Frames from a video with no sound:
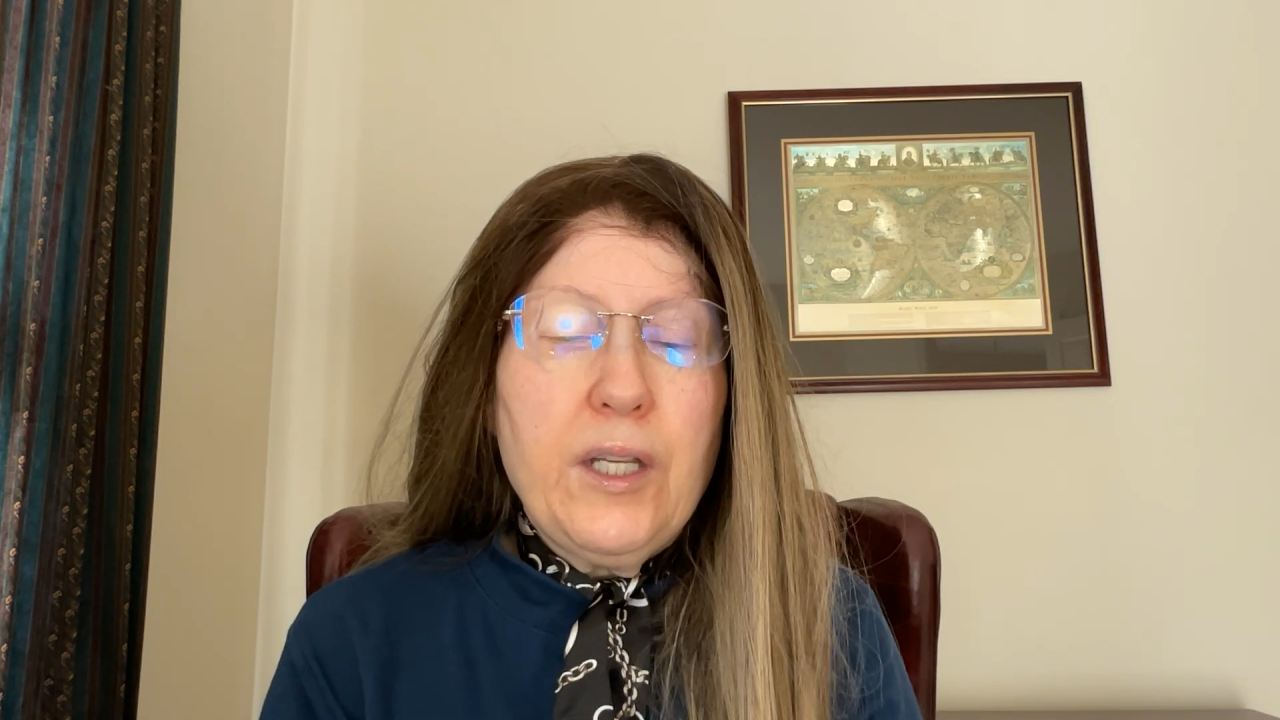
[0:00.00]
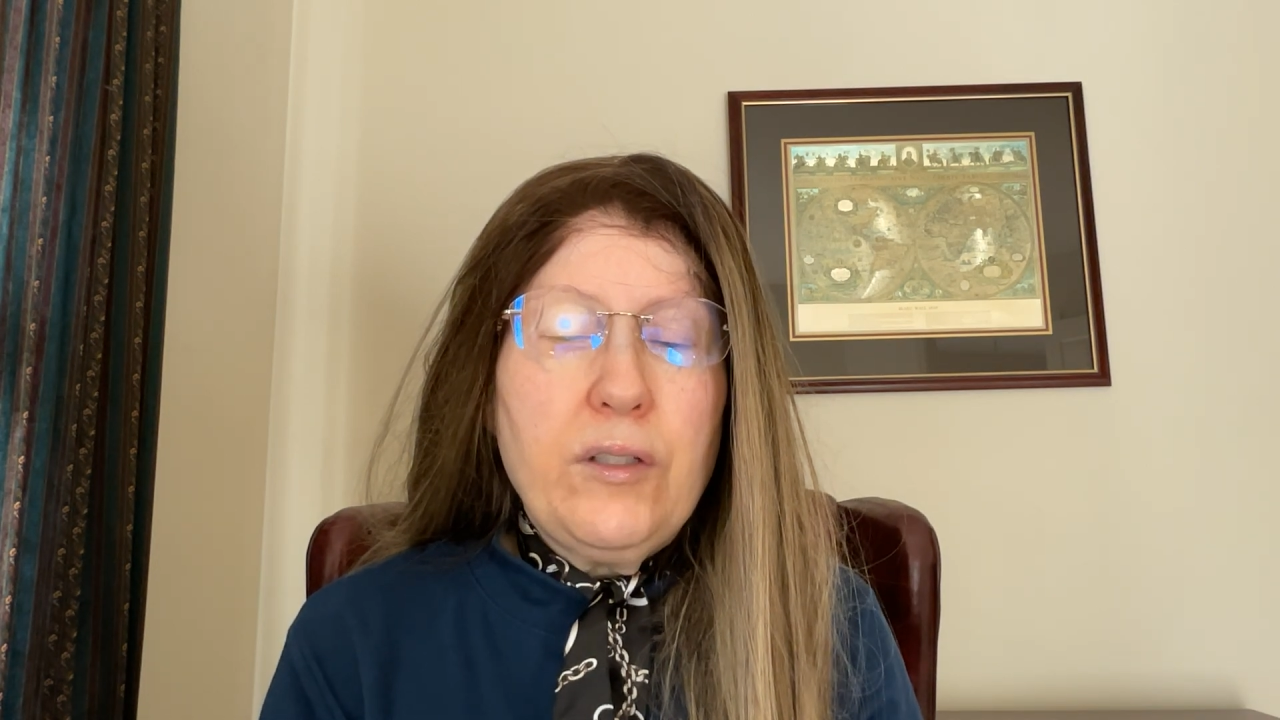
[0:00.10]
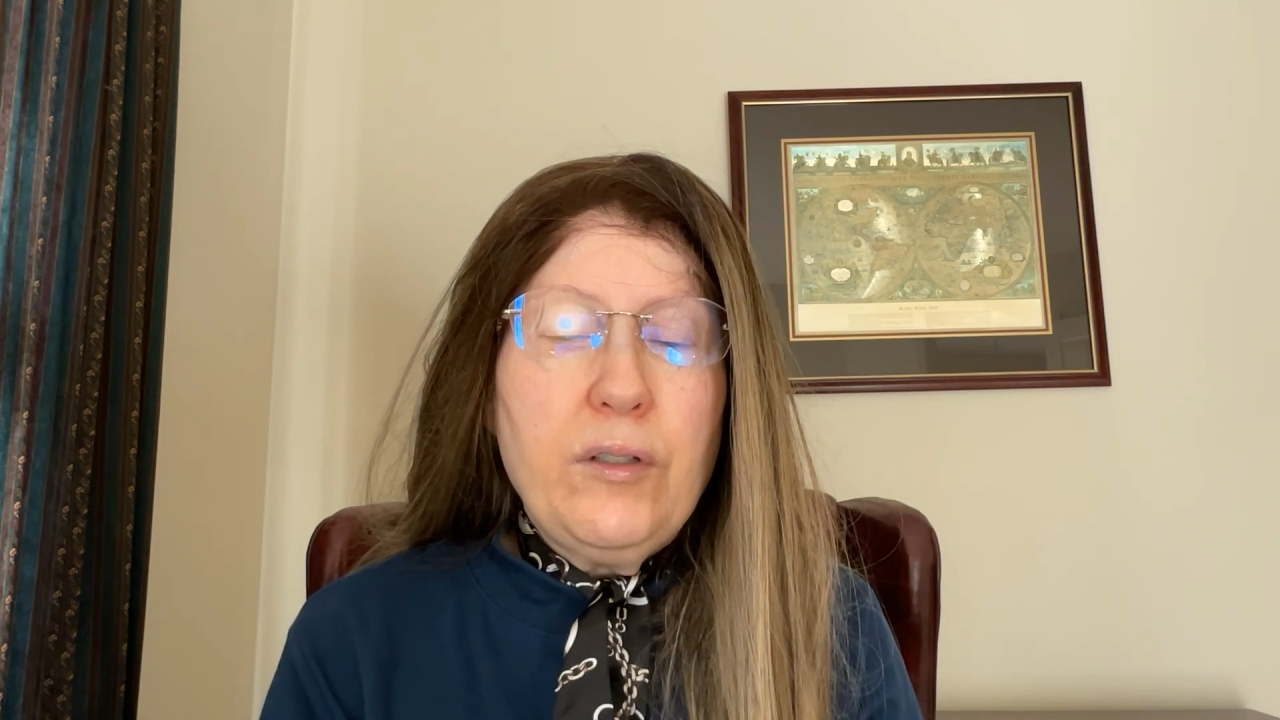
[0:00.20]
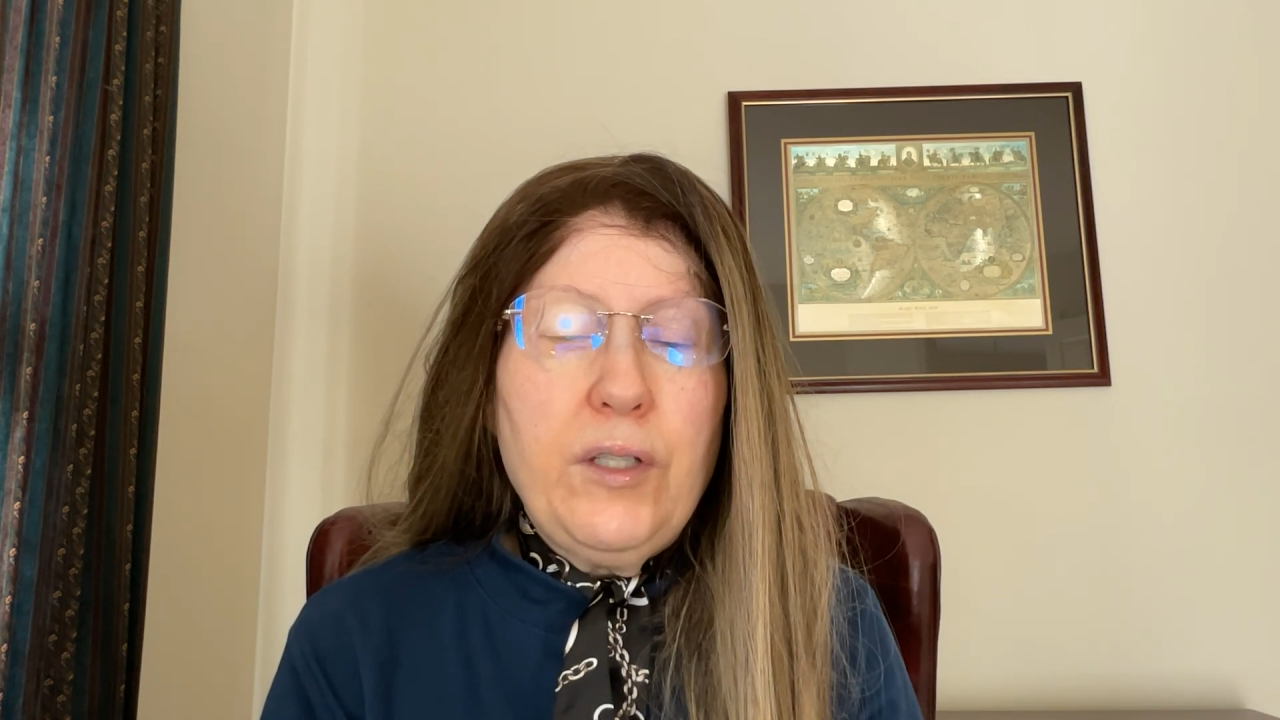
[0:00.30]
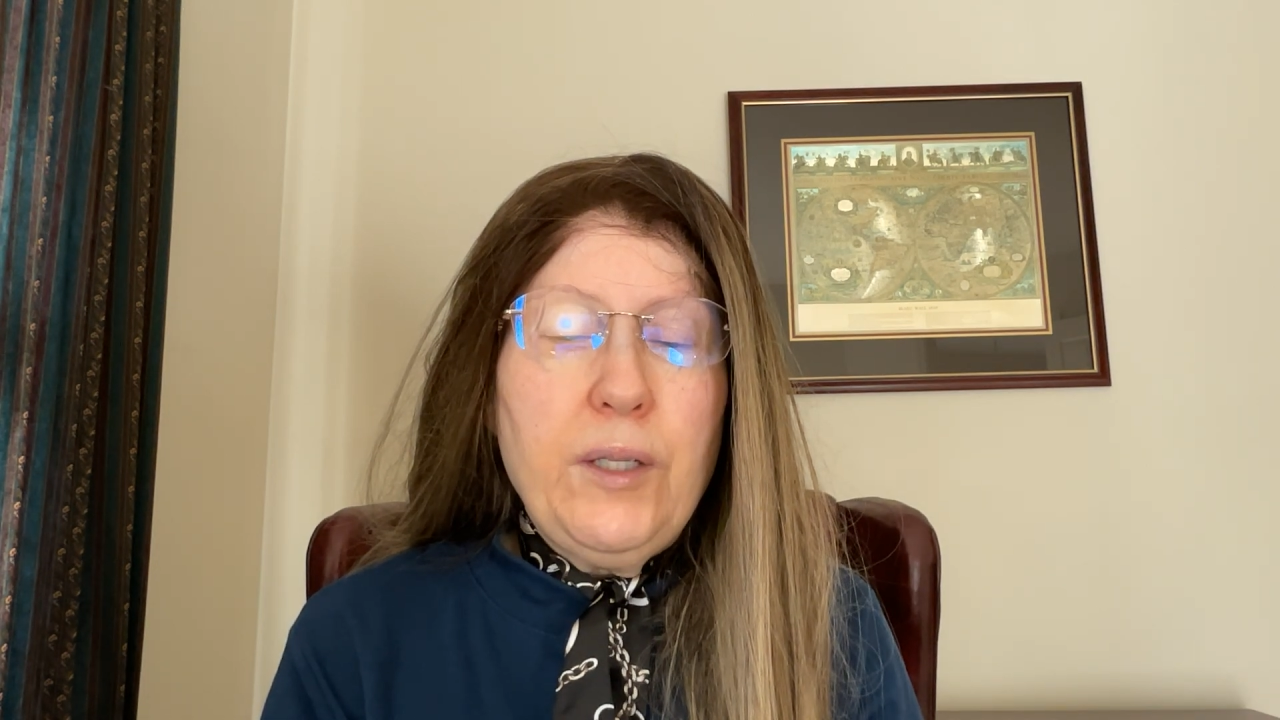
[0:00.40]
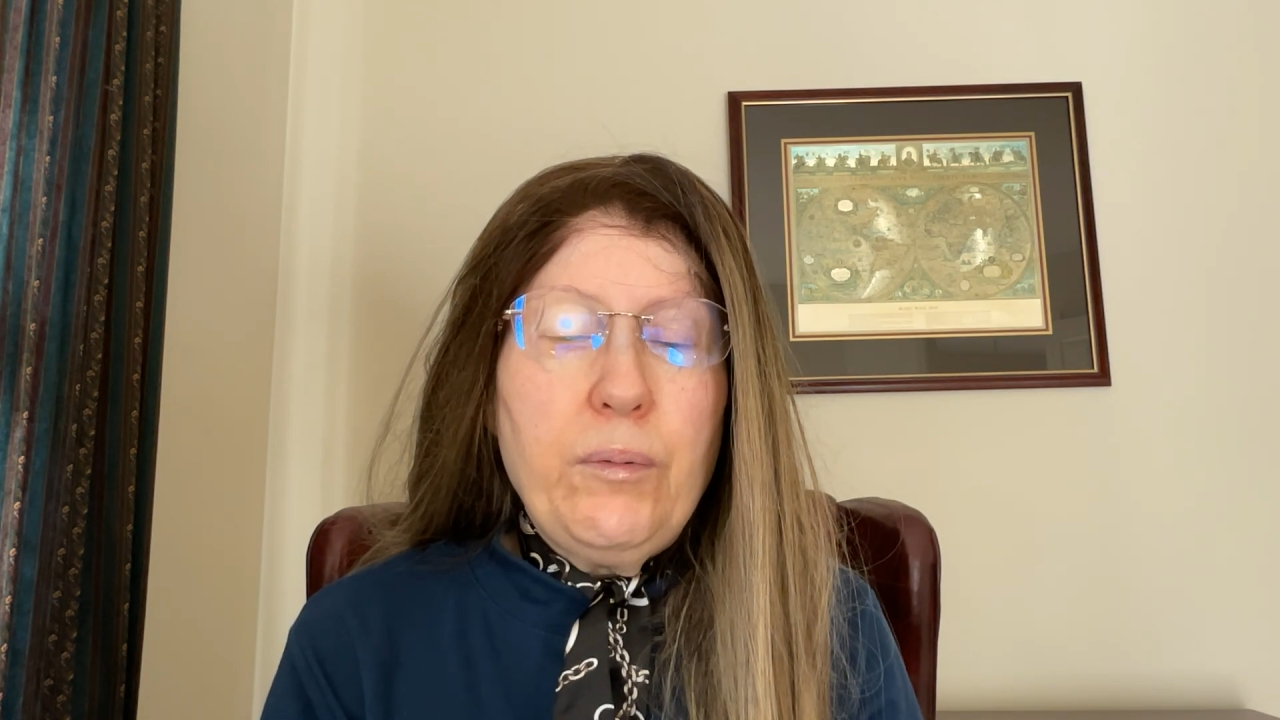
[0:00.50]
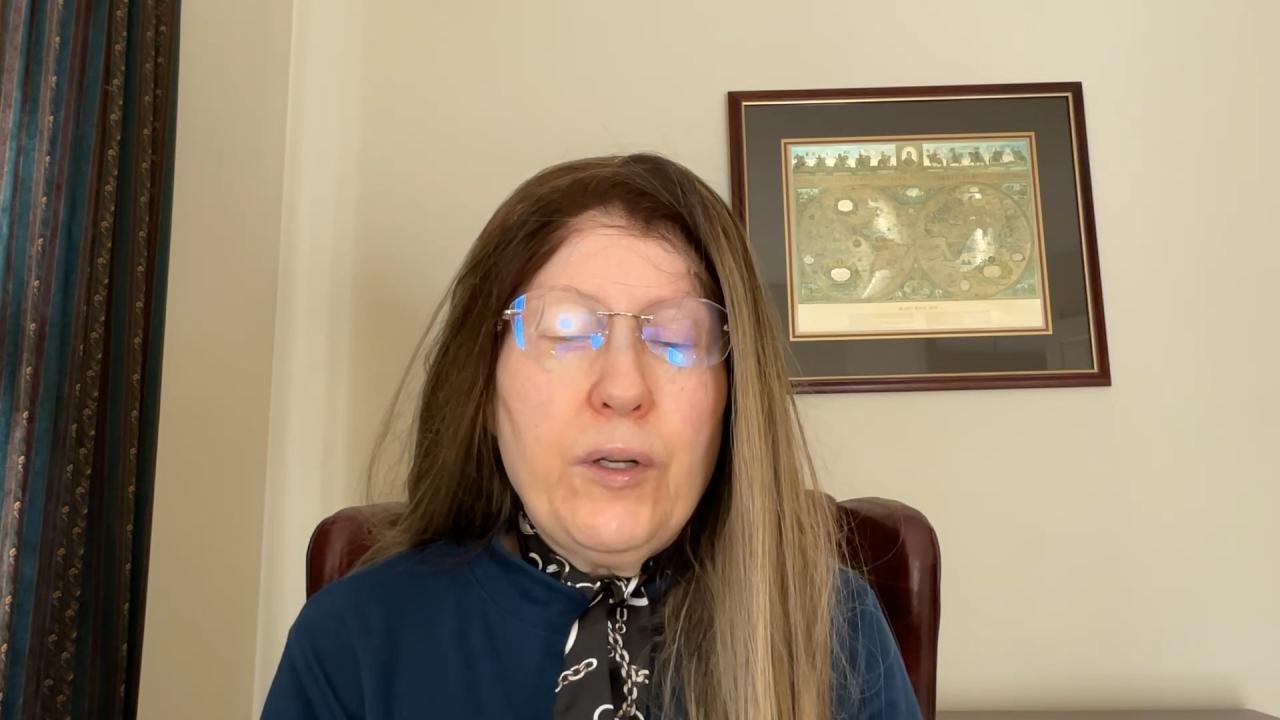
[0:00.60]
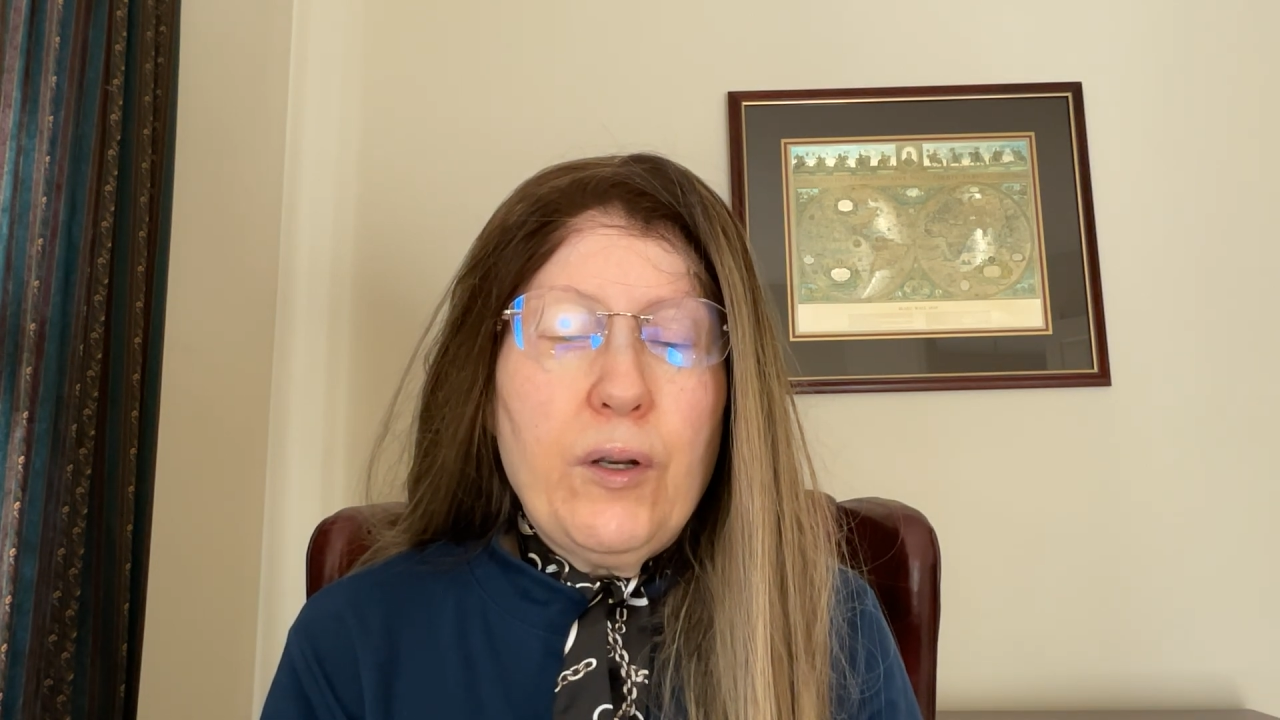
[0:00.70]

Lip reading: to keep your